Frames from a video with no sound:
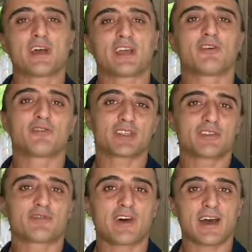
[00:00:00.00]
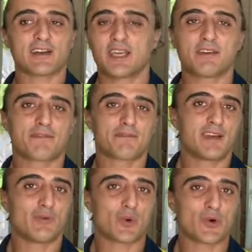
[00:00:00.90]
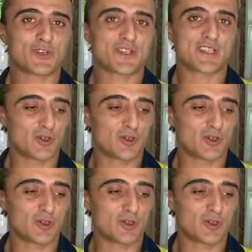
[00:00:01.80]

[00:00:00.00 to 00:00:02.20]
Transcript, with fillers: flying over the fact if he was